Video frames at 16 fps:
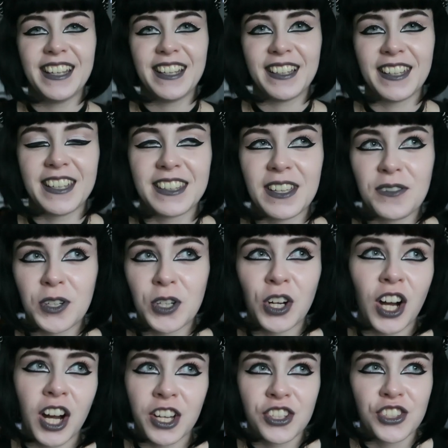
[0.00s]
Like they've
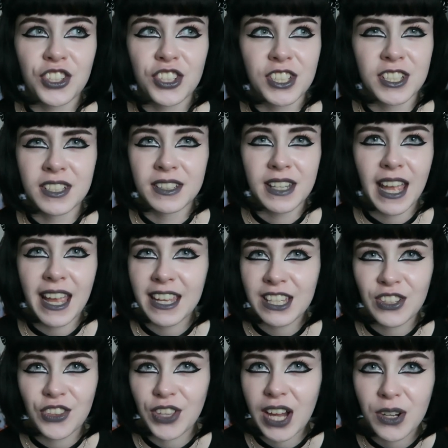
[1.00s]
got
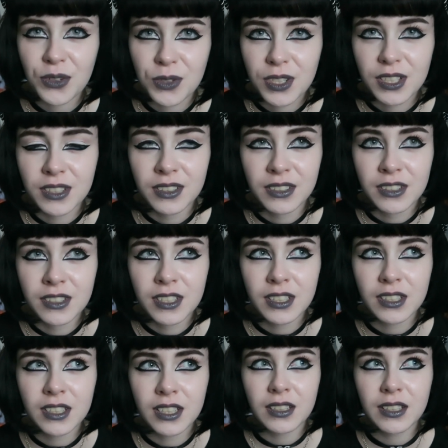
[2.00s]
108,000
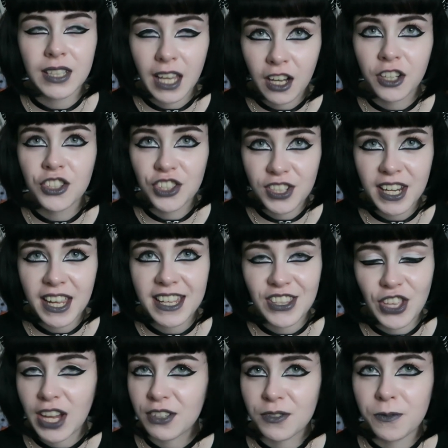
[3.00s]

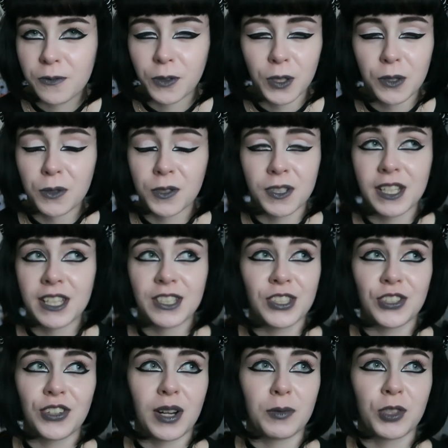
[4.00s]
followers on
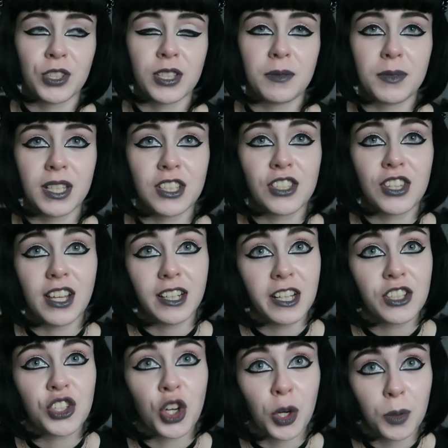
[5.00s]
Instagram or something, so they're
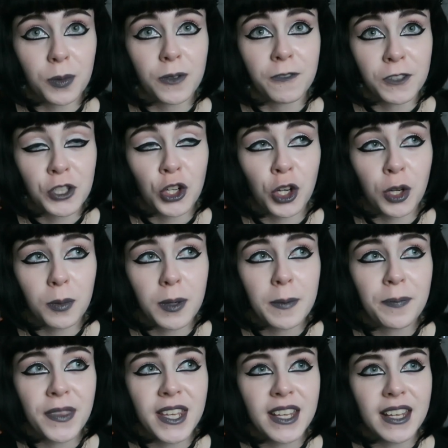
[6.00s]
like top of the top.
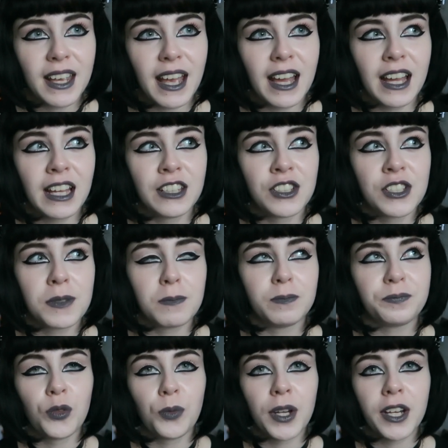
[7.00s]
And
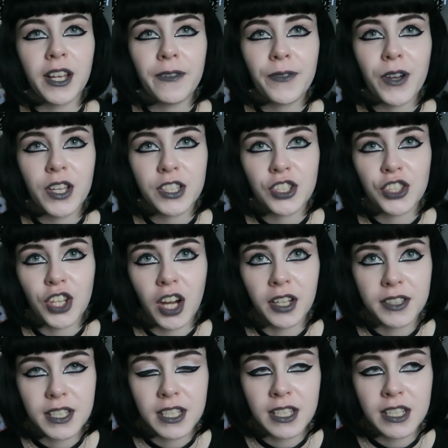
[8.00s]
when I first
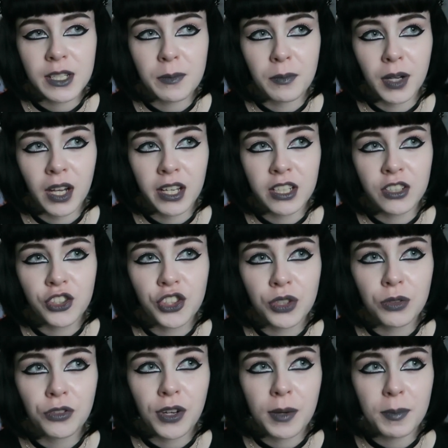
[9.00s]
started my
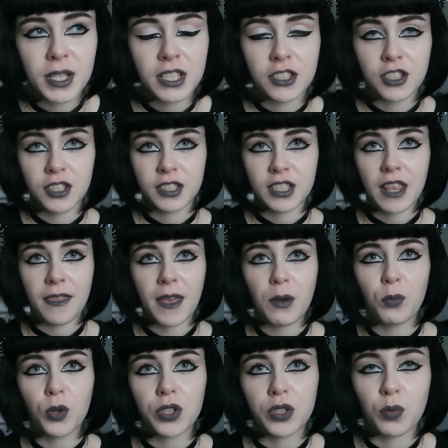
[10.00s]
jewellery business,
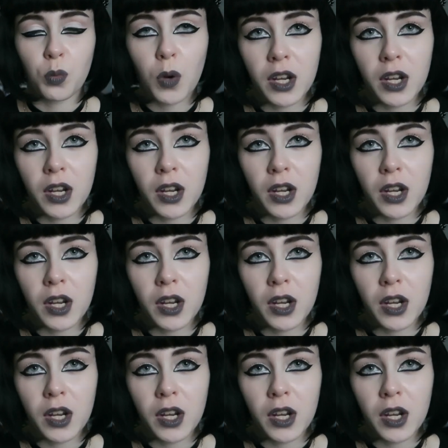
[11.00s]
there was